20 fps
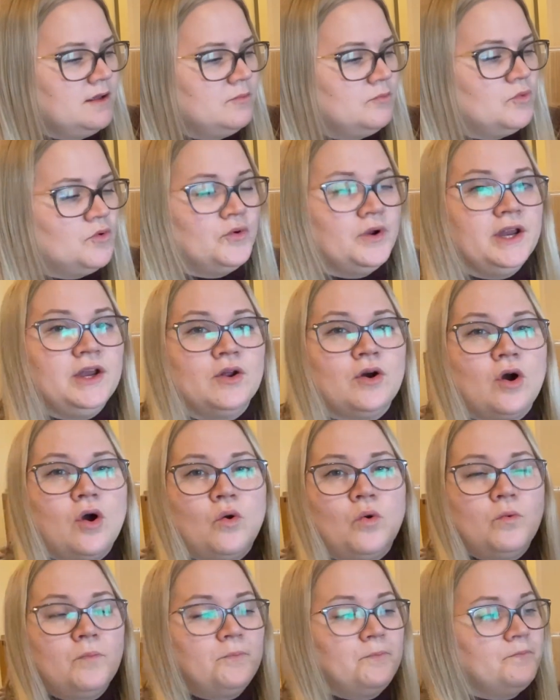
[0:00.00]

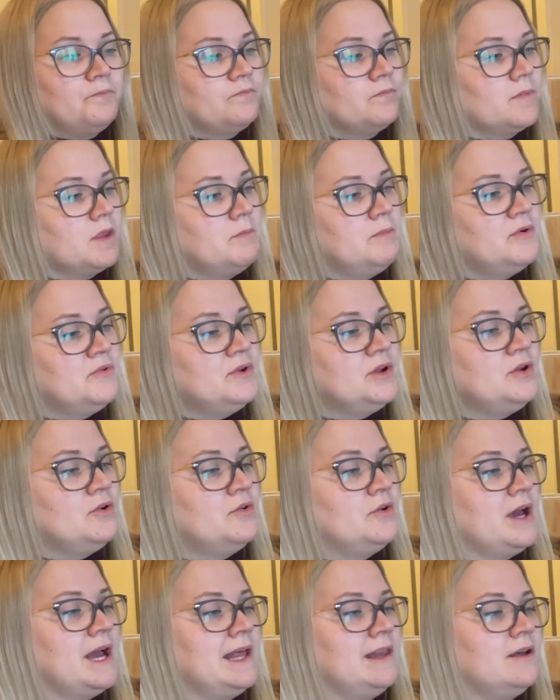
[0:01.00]
merino
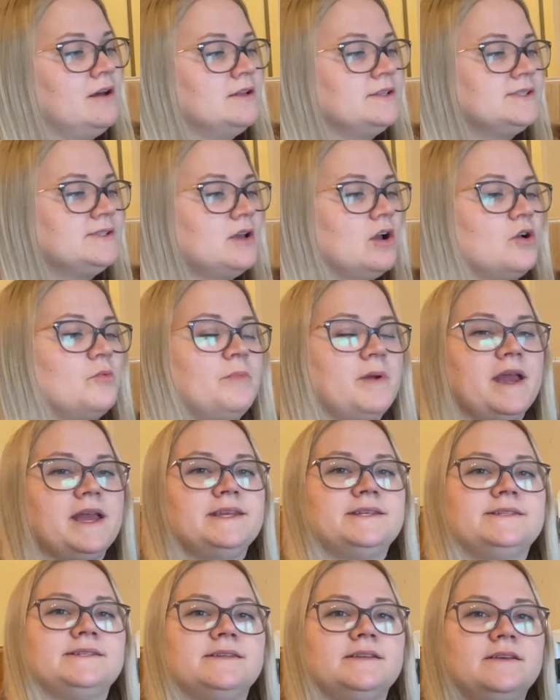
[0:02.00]
nylon sock
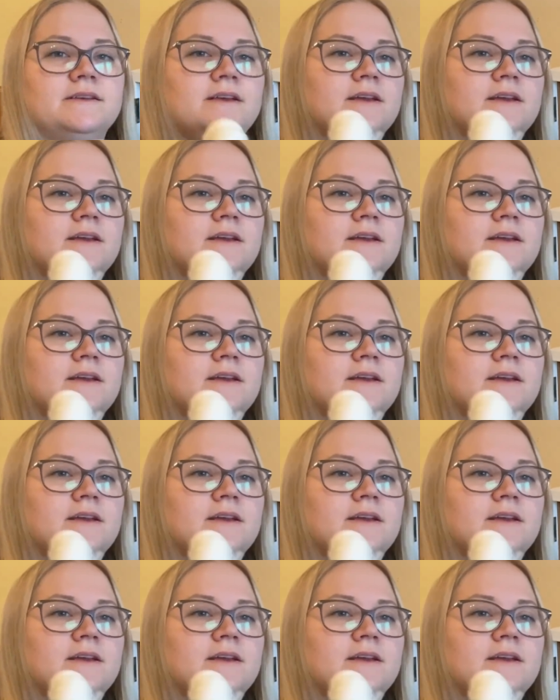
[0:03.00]
base,